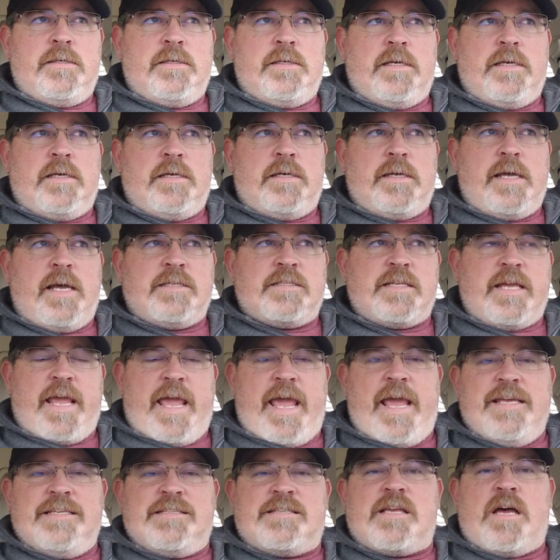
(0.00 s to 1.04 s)

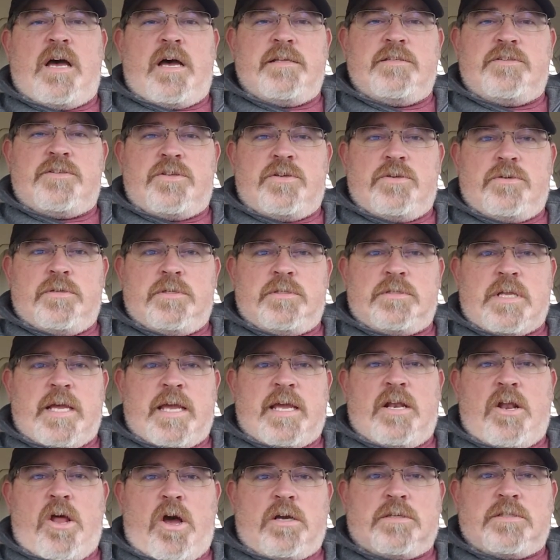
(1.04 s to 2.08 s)
8 sides to it. It's
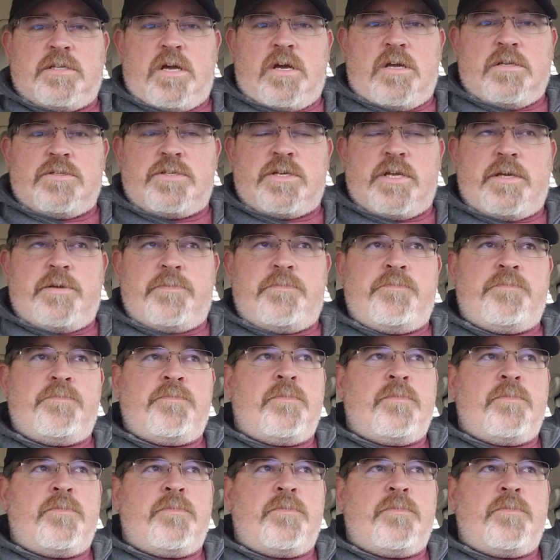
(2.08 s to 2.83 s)
like an octagon shape.